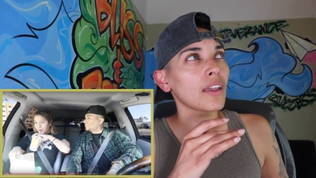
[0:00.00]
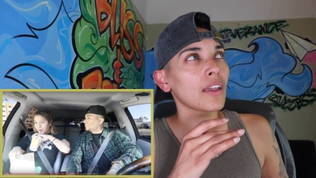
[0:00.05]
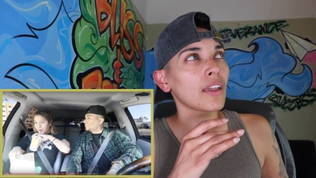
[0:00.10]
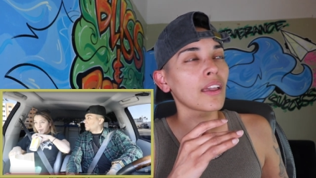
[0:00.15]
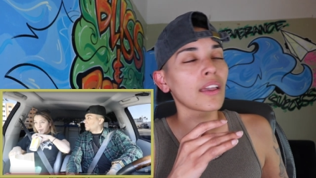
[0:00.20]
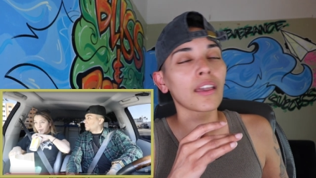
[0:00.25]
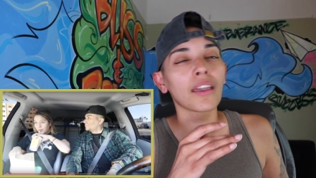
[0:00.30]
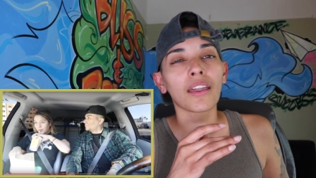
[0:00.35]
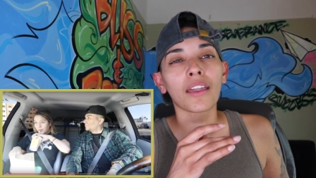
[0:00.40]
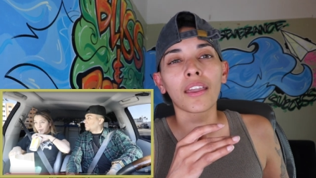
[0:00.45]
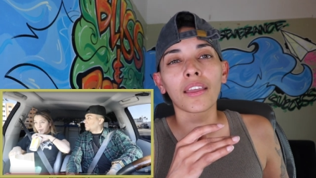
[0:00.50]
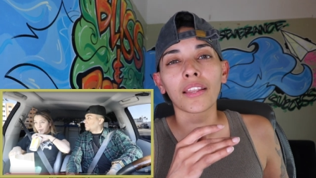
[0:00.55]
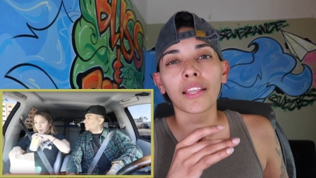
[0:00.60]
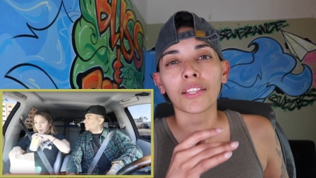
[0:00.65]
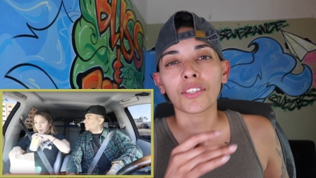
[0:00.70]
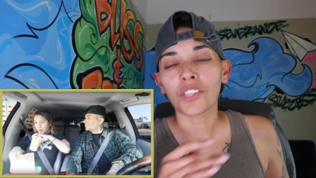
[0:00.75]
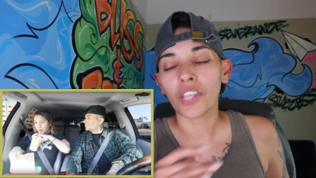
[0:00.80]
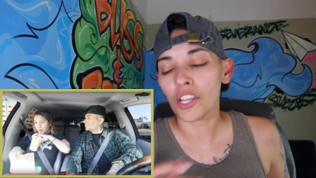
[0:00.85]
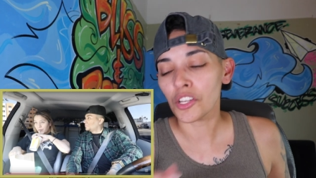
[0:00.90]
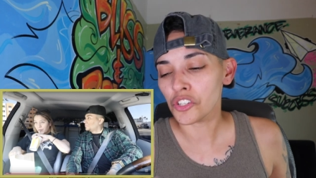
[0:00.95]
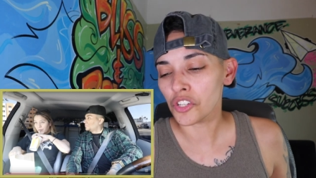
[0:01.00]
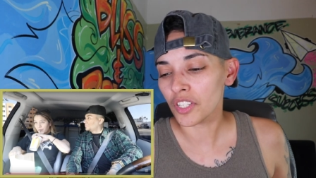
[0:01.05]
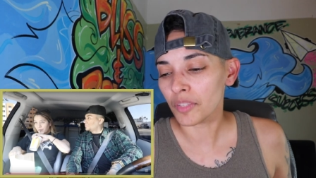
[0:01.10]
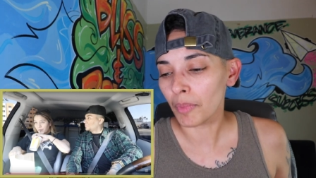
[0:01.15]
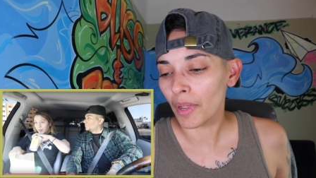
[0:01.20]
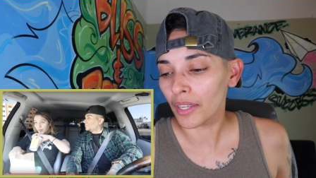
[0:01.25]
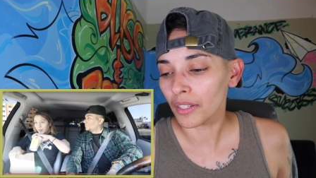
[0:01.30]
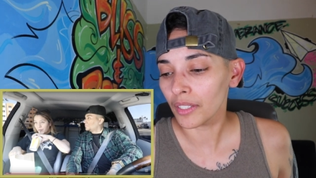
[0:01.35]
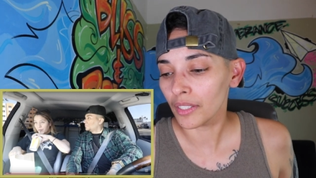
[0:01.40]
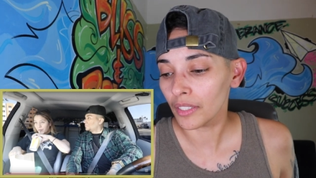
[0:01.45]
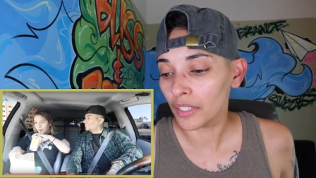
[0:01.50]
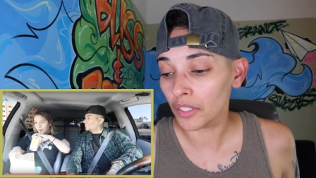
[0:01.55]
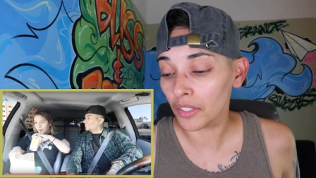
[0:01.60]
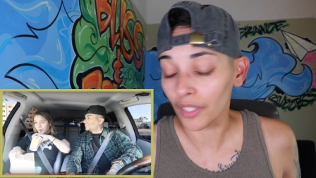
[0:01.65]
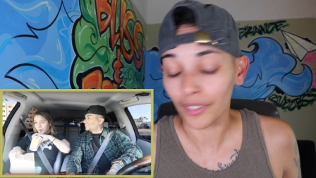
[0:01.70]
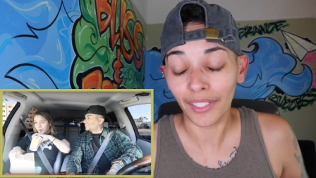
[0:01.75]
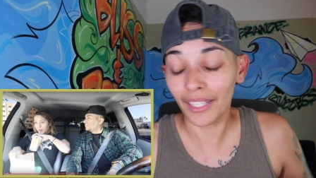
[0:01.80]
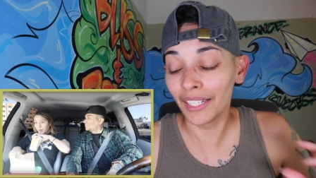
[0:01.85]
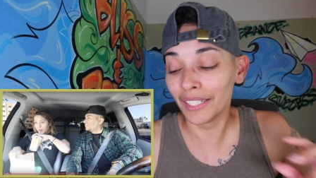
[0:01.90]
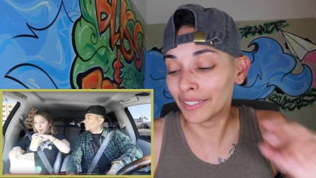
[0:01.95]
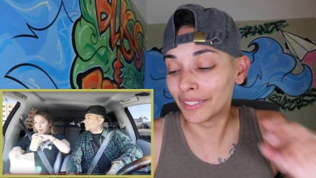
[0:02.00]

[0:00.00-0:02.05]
And it changed its mind. Okay.